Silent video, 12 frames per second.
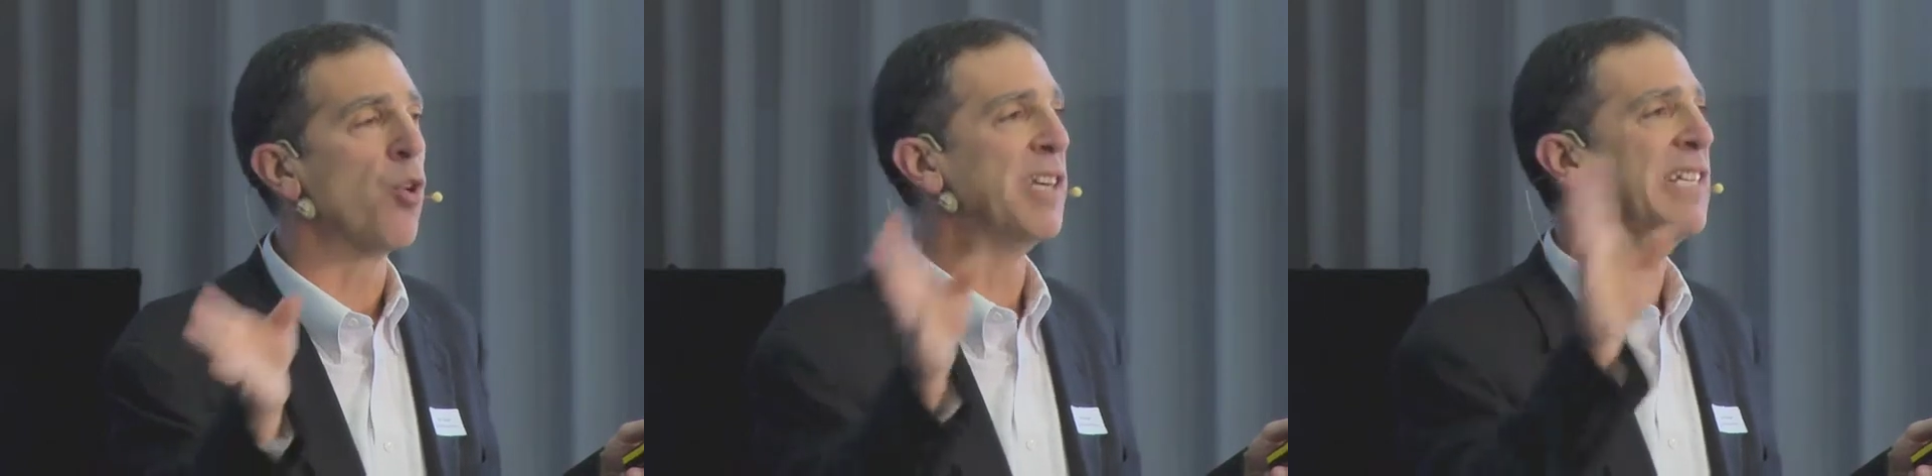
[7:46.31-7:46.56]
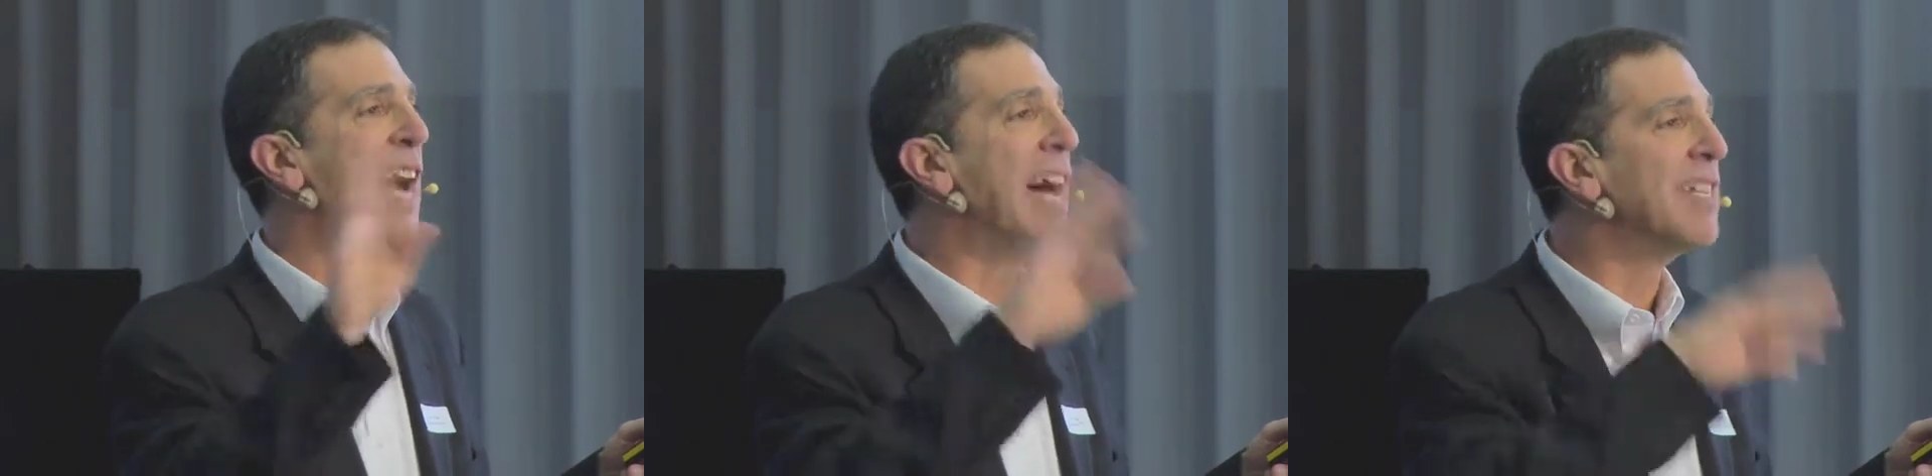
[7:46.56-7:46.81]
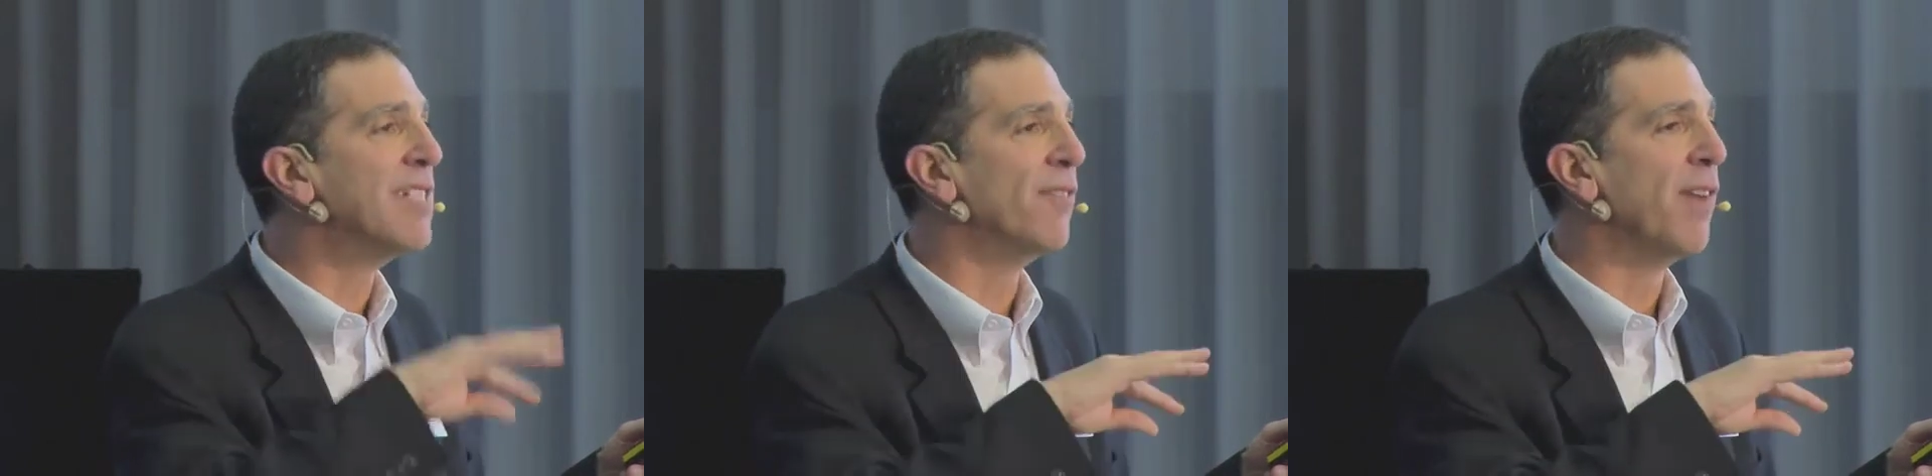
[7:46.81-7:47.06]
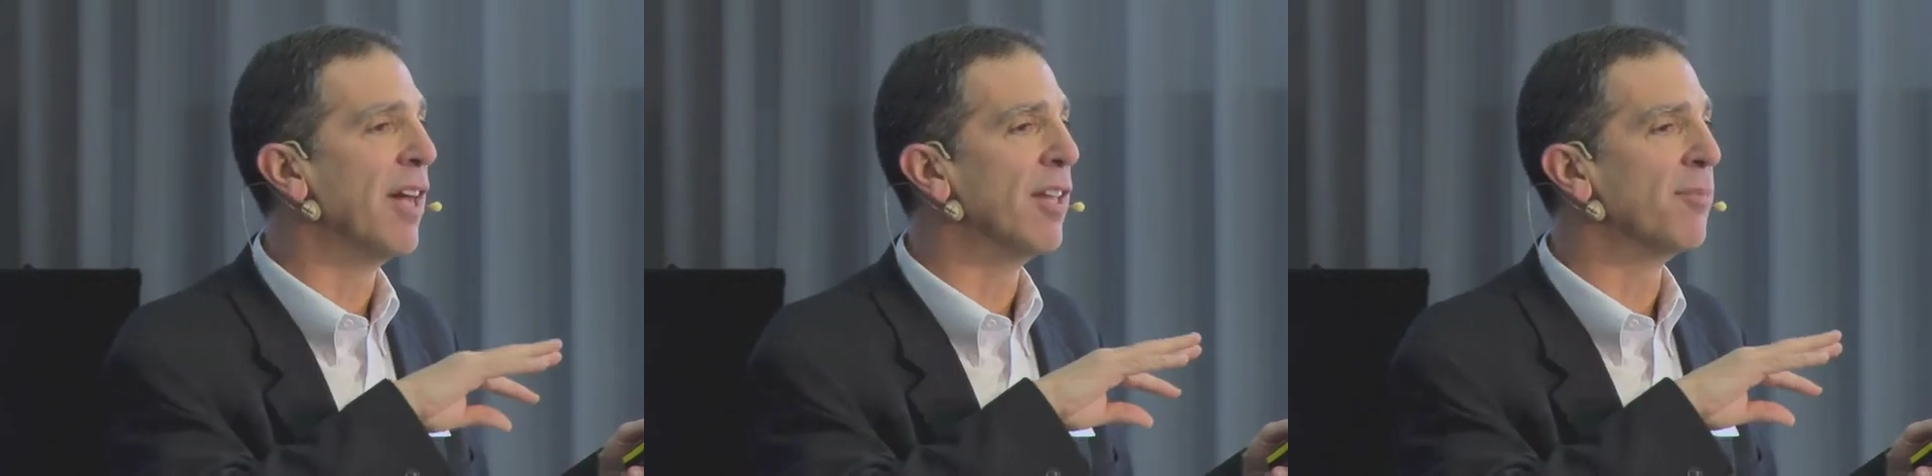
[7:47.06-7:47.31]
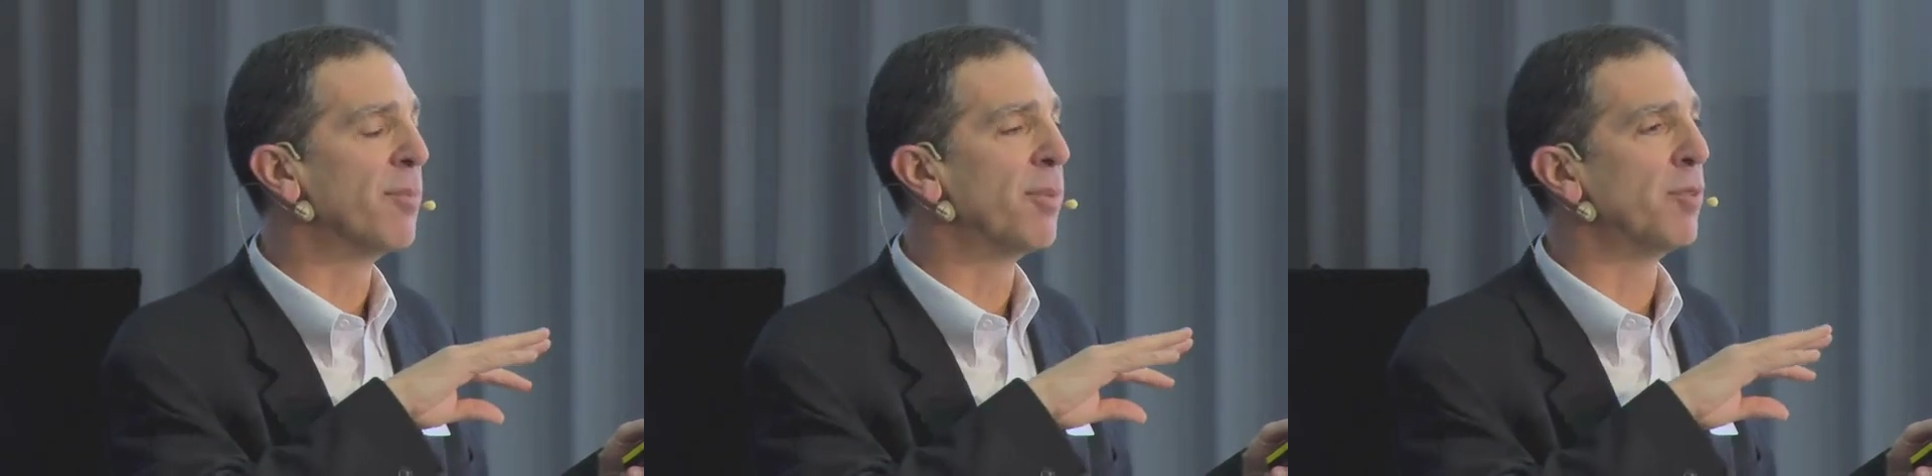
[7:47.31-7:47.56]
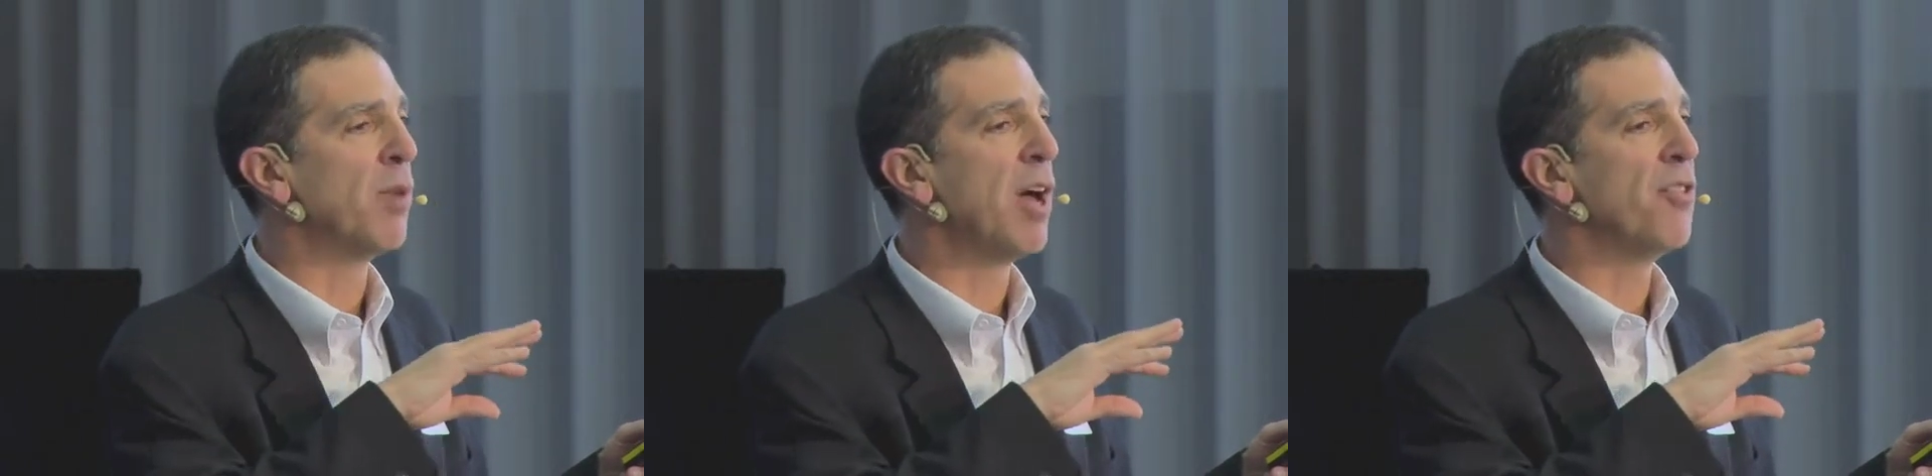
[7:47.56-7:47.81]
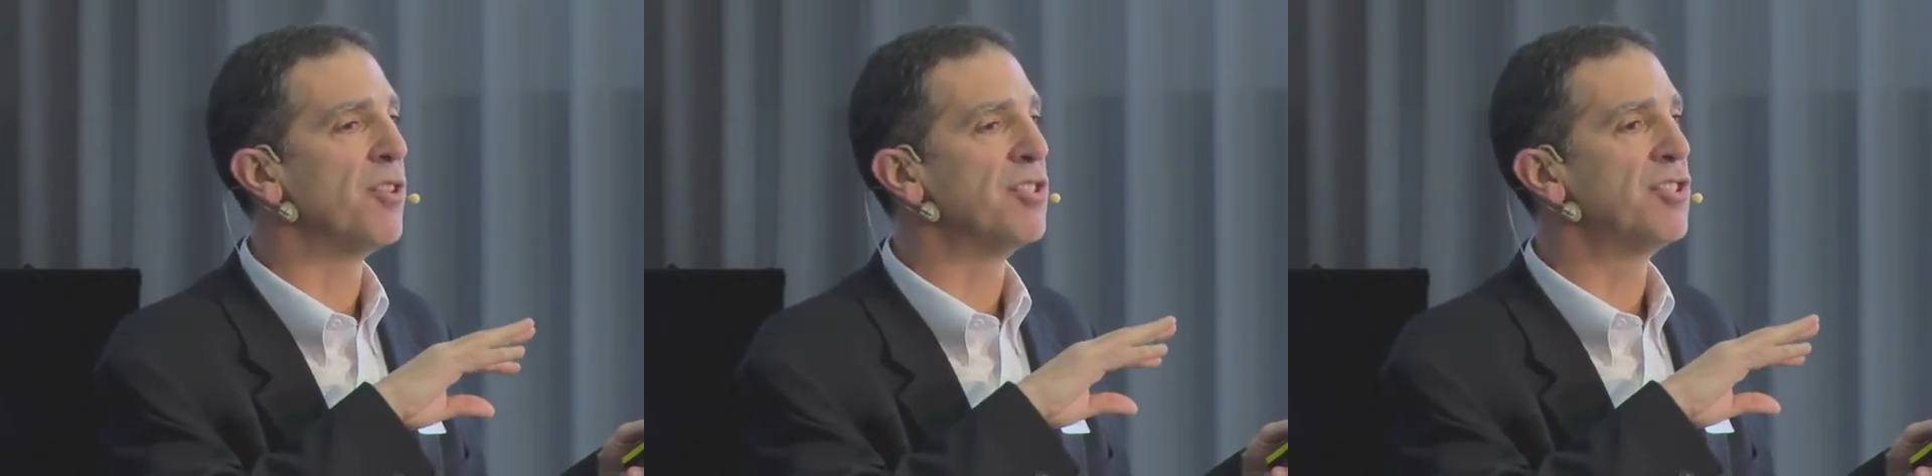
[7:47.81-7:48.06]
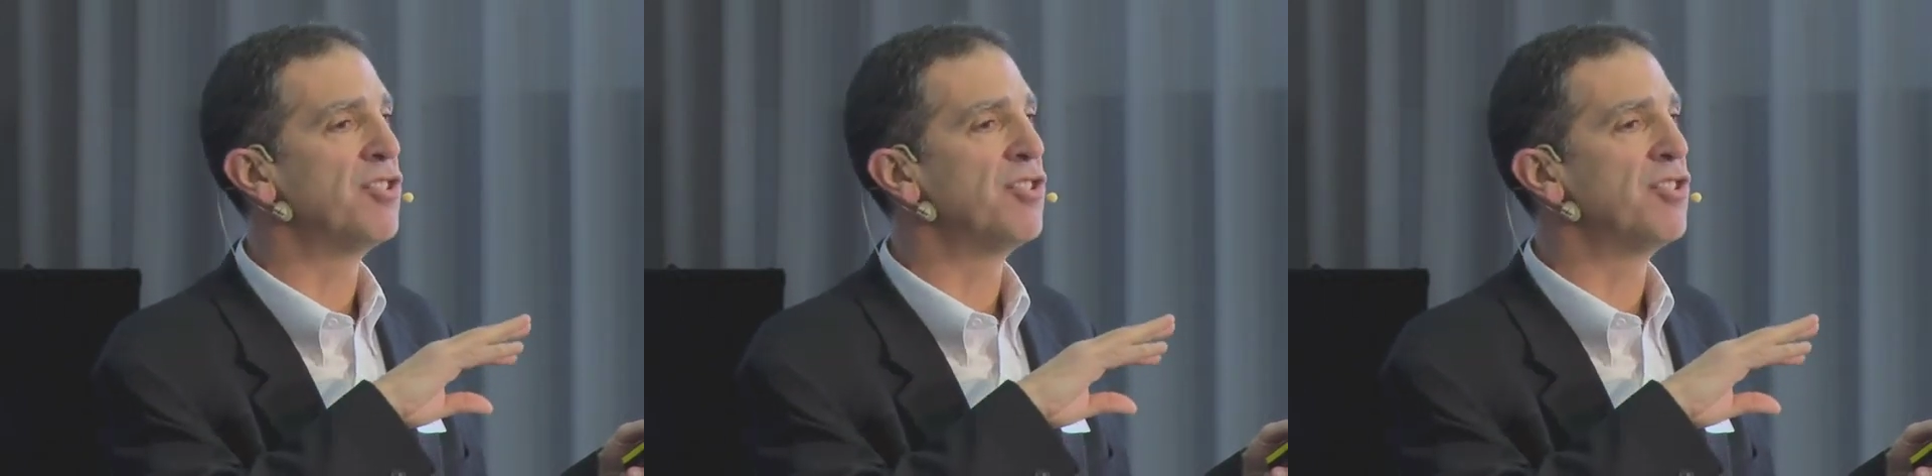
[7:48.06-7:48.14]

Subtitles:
or not developed, but rather